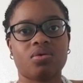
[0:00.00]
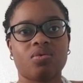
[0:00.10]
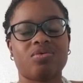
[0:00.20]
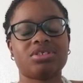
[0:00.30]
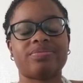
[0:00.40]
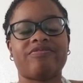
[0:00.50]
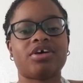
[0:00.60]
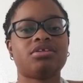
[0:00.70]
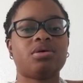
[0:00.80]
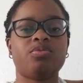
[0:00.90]
What's some
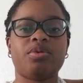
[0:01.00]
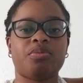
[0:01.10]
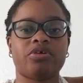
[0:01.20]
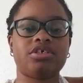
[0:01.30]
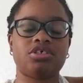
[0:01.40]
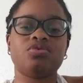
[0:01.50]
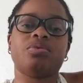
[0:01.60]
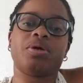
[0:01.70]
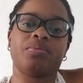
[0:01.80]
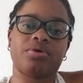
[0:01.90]
fucked up memories you
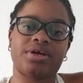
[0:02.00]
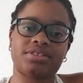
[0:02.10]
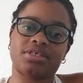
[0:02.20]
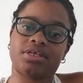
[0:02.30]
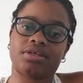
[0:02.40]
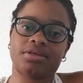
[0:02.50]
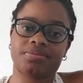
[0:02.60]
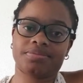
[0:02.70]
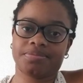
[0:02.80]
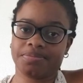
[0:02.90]
remember as a kid?
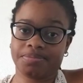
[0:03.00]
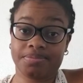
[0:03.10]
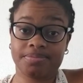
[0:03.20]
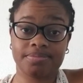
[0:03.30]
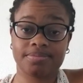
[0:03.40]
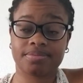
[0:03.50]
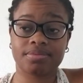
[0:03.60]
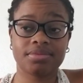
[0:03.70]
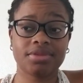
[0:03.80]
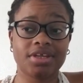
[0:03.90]

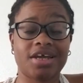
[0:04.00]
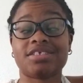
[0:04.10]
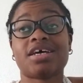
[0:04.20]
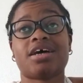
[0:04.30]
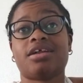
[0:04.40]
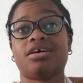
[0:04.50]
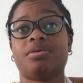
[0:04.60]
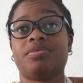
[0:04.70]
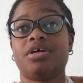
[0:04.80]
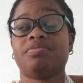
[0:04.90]
Because I got a
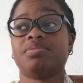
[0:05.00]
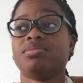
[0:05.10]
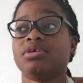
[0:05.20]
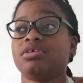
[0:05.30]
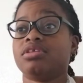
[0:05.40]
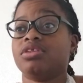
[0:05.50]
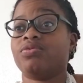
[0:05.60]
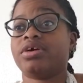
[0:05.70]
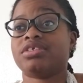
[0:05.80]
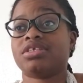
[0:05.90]
couple of them. The
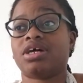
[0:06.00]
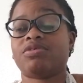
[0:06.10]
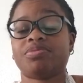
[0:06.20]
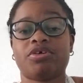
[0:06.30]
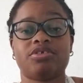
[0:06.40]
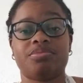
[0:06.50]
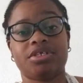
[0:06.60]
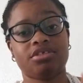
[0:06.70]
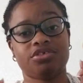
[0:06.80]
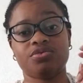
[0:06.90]
ones that I was supposed to be
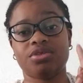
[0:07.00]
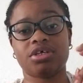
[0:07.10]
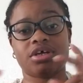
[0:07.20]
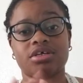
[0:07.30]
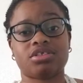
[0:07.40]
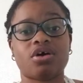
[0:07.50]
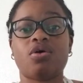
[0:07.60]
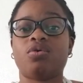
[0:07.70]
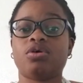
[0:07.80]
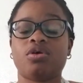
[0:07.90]
too young to
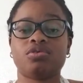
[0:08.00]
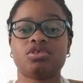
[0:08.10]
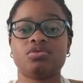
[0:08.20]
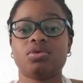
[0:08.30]
hold on to.